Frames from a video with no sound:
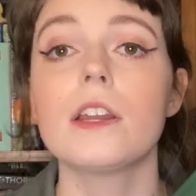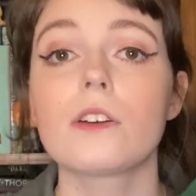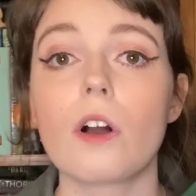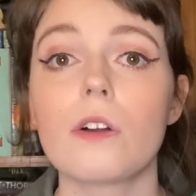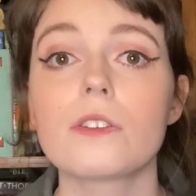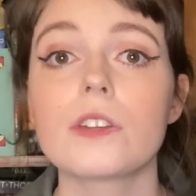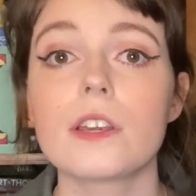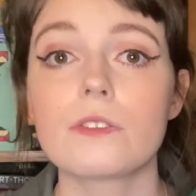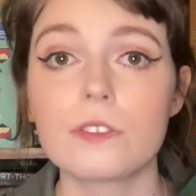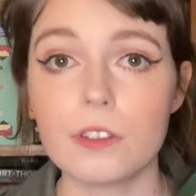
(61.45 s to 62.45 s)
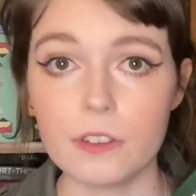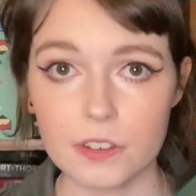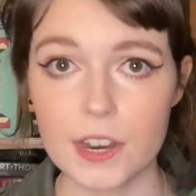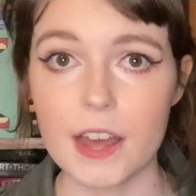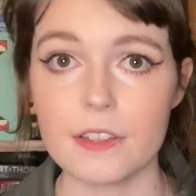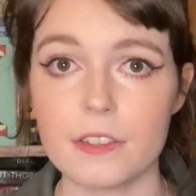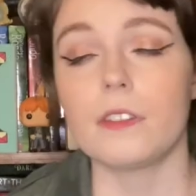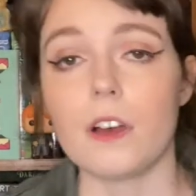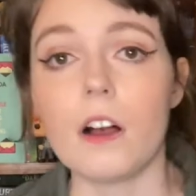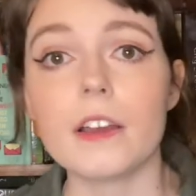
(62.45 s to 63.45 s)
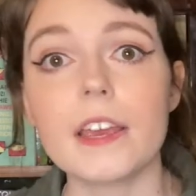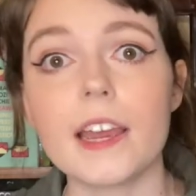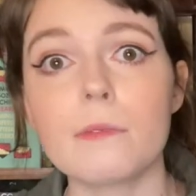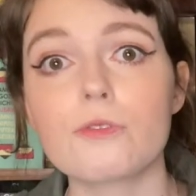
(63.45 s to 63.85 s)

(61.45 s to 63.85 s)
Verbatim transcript: in a contest to the death. The Hunger Games